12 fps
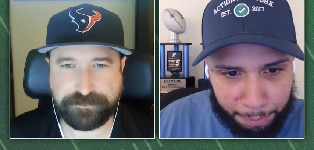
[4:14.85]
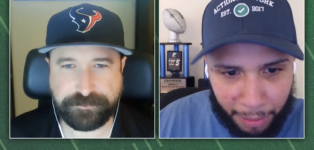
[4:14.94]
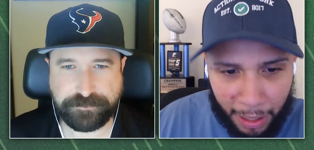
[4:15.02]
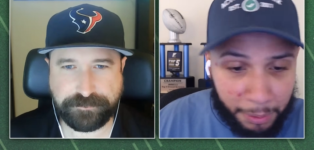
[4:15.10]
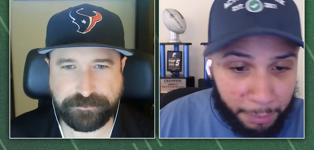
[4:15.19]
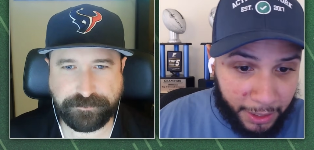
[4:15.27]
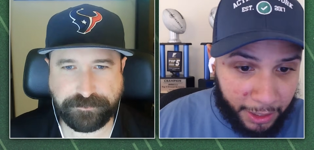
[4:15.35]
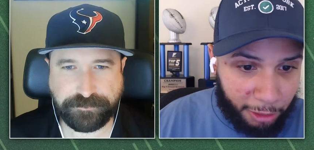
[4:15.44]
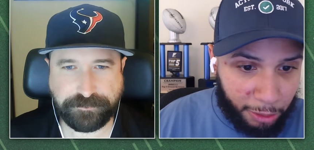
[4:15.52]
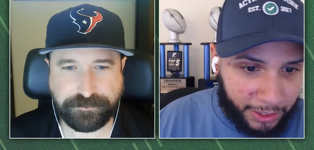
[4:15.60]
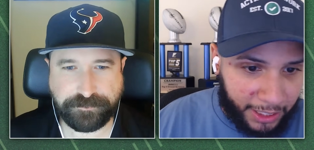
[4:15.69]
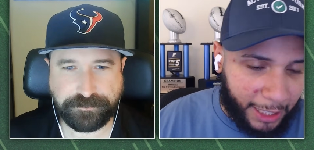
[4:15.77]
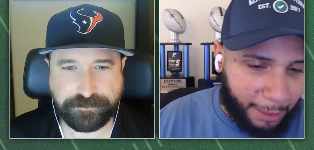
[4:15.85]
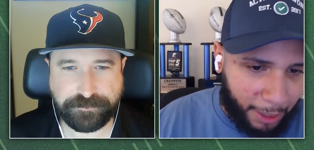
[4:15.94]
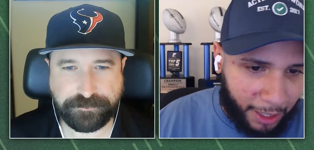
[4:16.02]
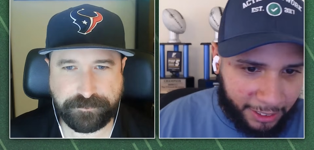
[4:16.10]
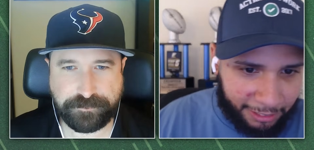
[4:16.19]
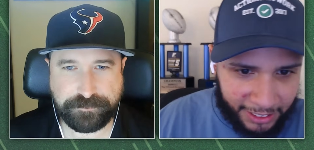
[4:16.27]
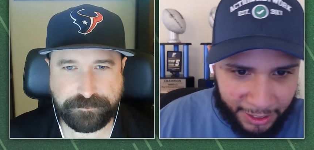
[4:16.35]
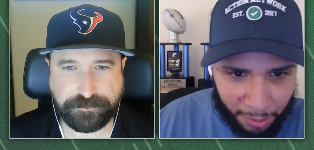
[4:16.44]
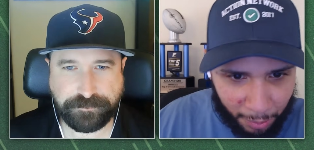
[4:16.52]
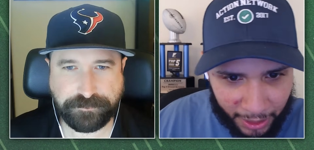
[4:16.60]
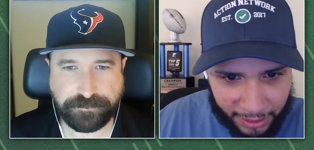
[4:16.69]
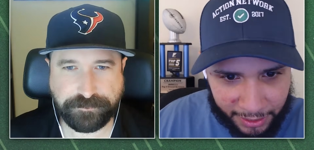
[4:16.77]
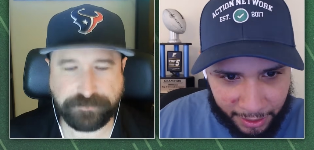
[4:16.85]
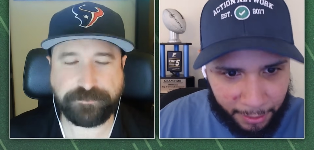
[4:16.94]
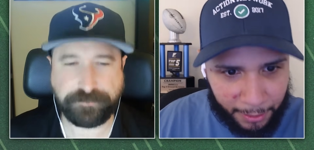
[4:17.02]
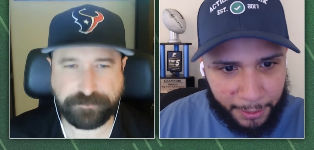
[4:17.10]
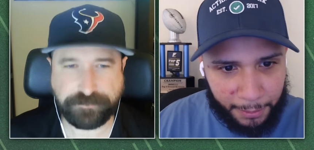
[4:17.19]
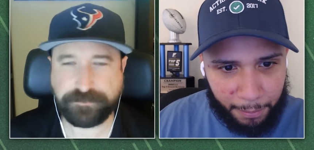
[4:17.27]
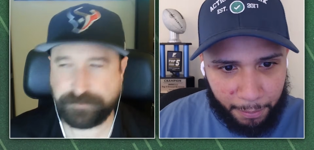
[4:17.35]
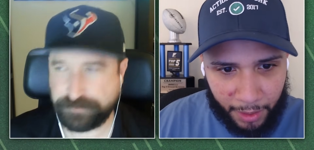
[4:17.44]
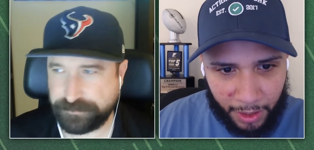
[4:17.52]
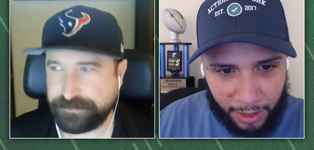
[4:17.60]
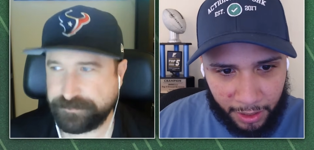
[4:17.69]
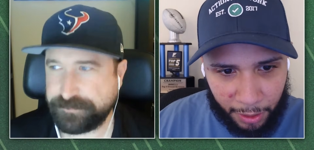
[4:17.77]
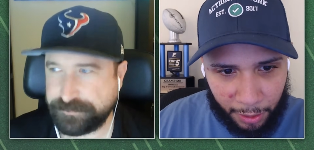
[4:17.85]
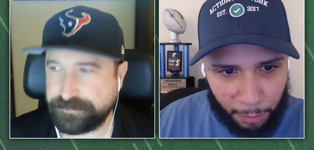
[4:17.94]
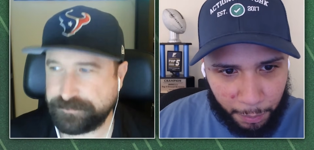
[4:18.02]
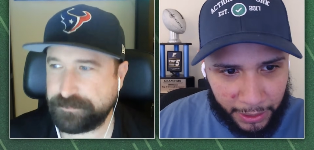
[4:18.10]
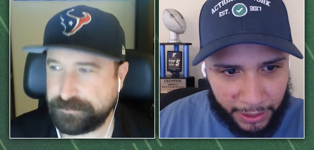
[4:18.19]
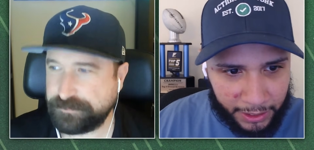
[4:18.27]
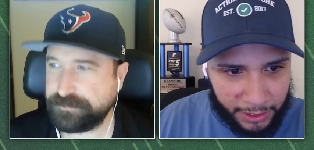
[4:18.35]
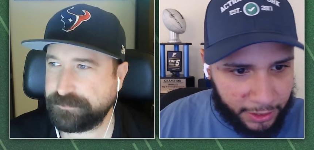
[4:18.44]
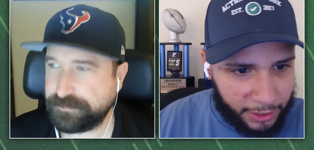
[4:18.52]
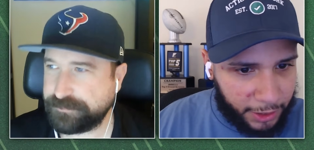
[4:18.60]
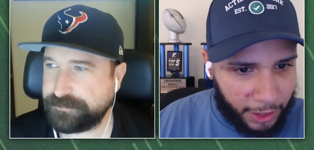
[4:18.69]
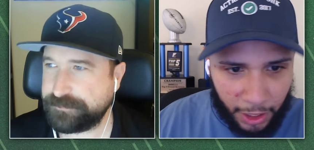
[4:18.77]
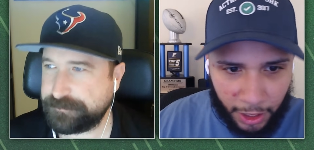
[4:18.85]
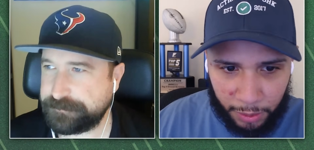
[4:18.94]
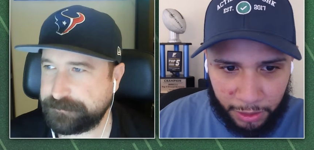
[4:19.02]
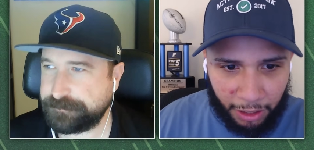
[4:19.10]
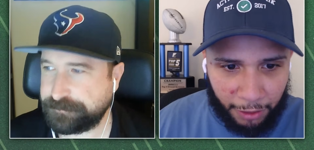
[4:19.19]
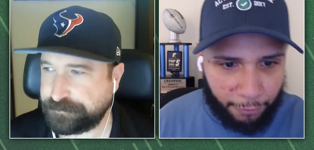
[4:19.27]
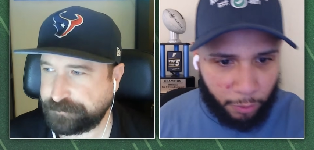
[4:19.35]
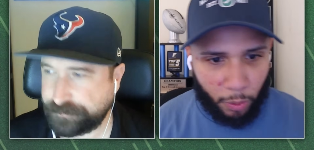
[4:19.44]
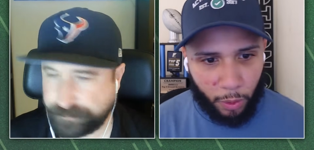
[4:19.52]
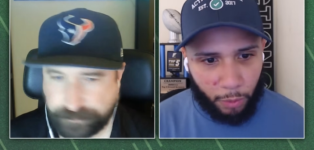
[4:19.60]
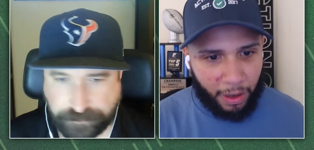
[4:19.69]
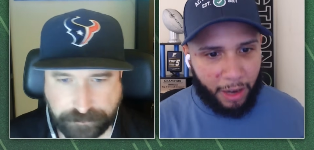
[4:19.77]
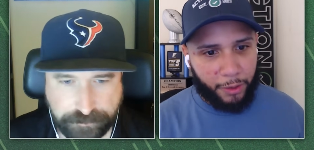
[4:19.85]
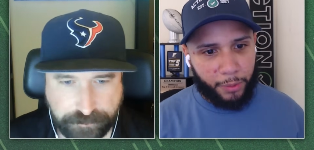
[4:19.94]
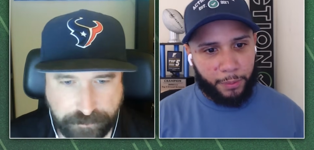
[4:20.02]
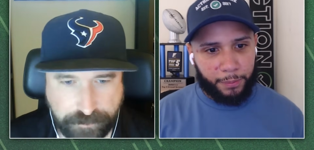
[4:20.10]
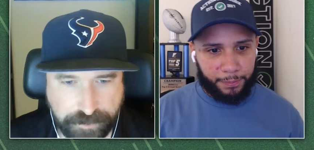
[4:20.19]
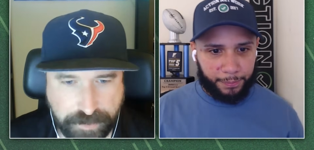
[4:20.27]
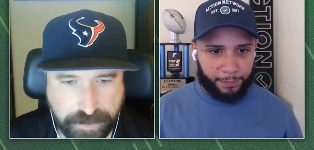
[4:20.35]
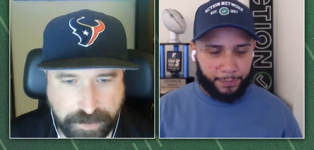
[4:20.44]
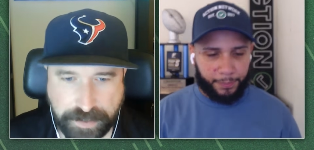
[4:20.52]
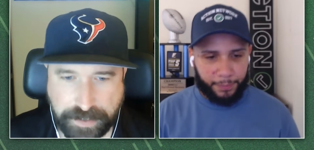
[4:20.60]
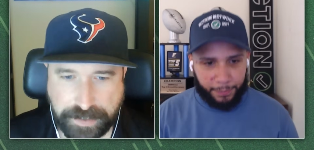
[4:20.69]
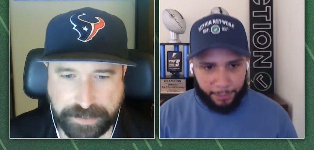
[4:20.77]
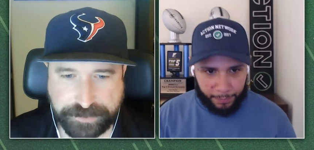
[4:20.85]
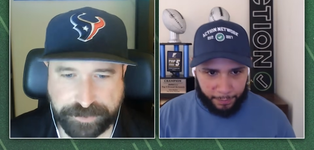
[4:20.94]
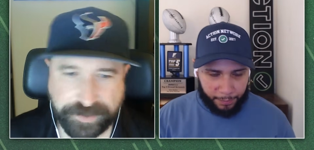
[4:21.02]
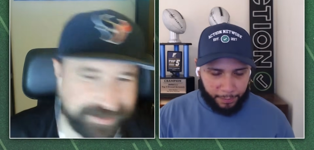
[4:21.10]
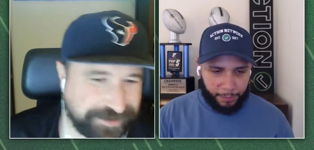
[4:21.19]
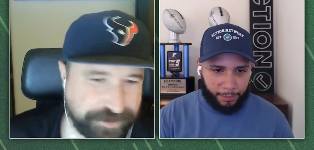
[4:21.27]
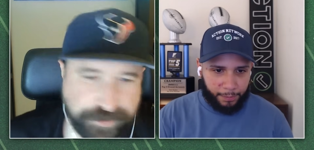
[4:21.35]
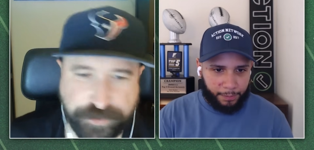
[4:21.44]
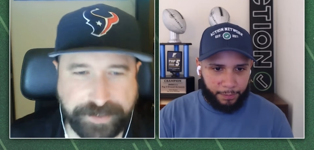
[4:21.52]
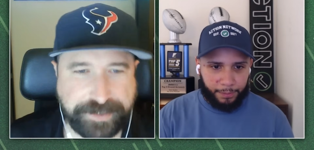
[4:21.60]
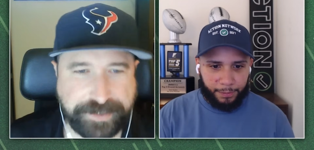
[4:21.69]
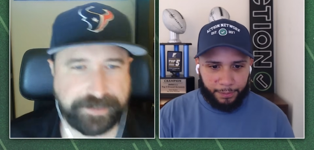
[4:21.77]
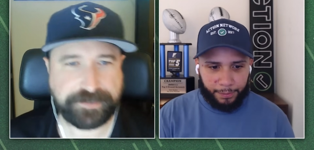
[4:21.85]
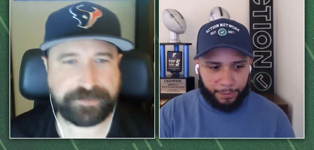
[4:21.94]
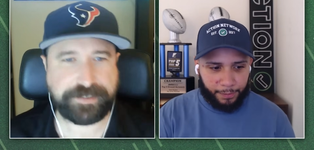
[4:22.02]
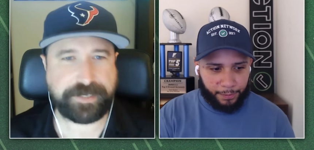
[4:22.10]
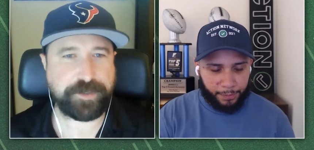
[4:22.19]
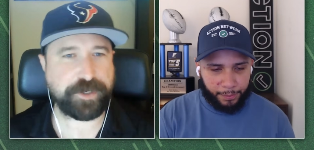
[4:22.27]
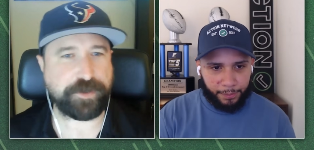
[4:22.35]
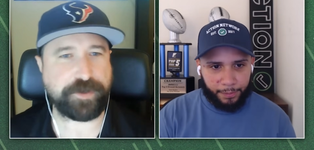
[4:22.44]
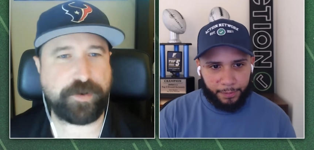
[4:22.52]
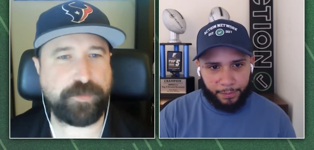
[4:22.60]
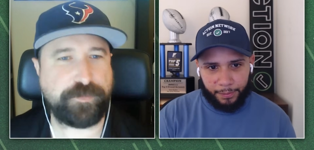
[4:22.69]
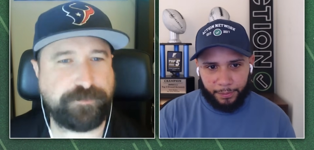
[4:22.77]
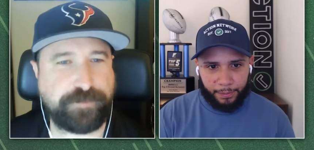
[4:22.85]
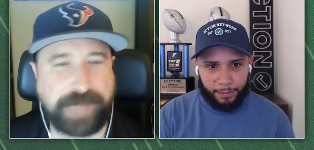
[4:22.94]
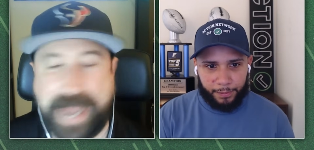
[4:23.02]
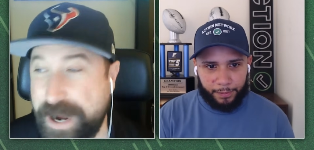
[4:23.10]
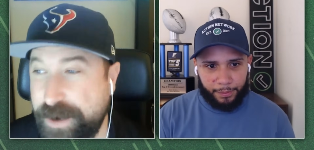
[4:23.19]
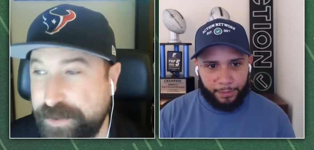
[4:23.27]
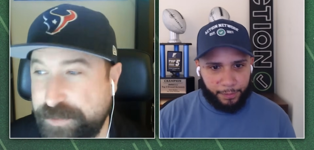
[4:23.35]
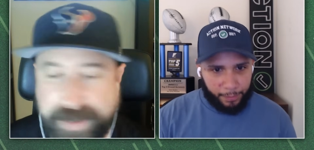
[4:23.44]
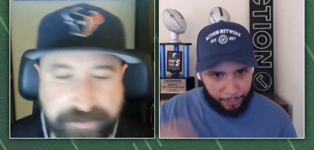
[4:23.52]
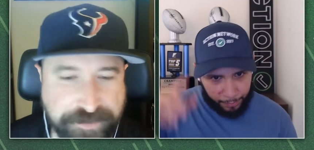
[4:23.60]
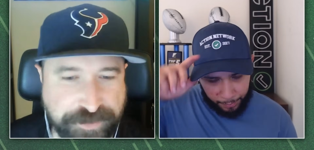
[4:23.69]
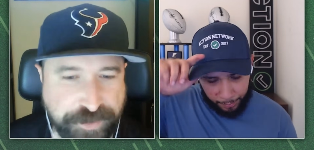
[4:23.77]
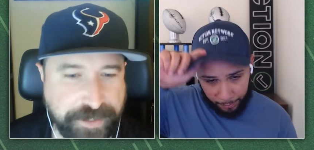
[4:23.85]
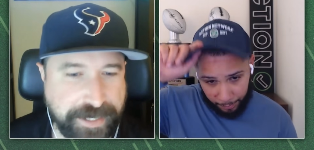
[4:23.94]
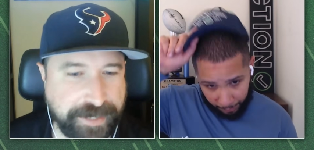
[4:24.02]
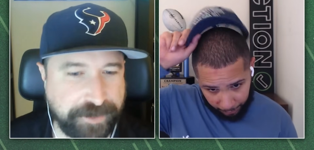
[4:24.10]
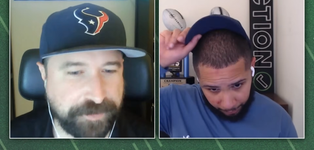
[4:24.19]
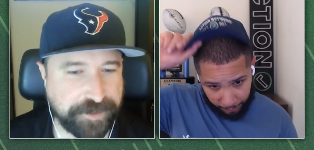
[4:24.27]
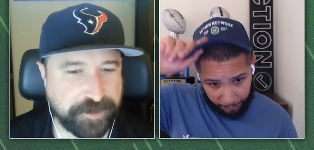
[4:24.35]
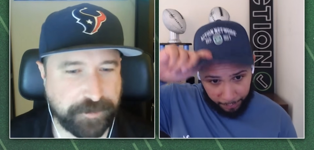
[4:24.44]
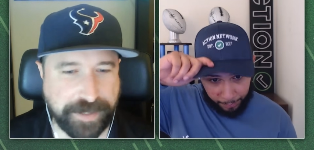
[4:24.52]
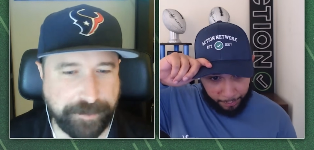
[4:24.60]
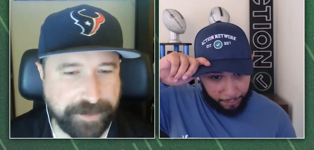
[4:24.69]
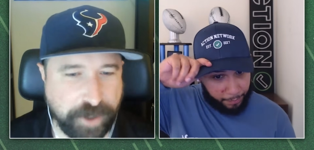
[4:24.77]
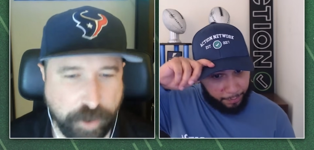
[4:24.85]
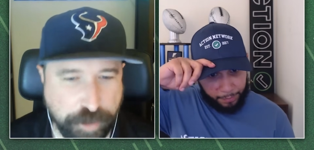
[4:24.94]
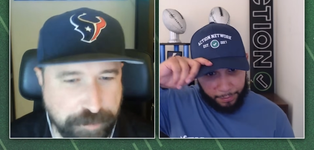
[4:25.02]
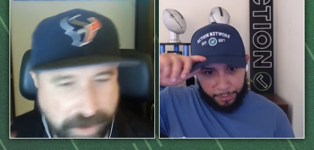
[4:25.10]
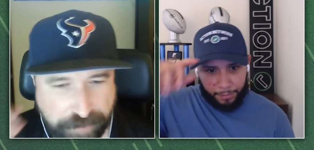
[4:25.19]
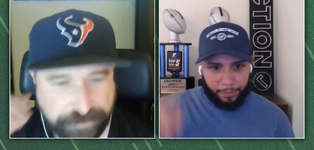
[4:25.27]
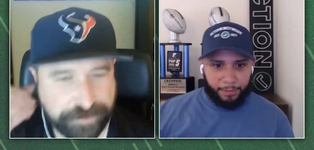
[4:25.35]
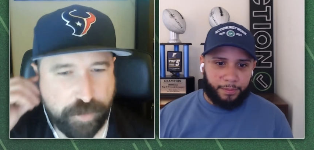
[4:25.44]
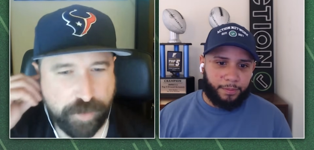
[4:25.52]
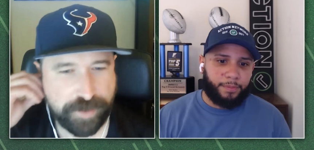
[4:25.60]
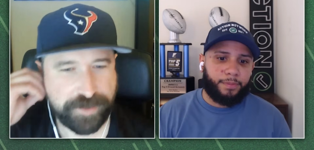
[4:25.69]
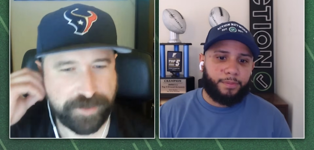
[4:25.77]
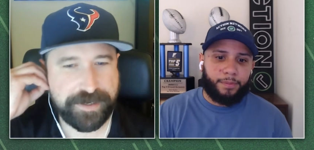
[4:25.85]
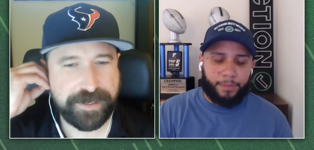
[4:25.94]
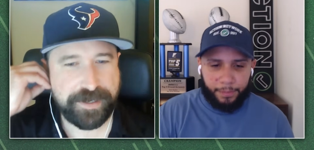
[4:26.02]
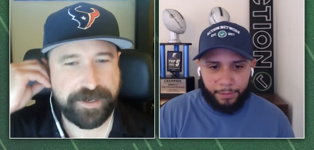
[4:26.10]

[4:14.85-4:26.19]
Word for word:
Speaker 1: probably be a close game, honestly. Either way, so mm-hmm. going Pickens. Uh, who do you like for value?
Speaker 2: Uh, so this is tricky because again, we don't know how the Ravens are going to handle this, but I'm going to go with Melvin Gordon.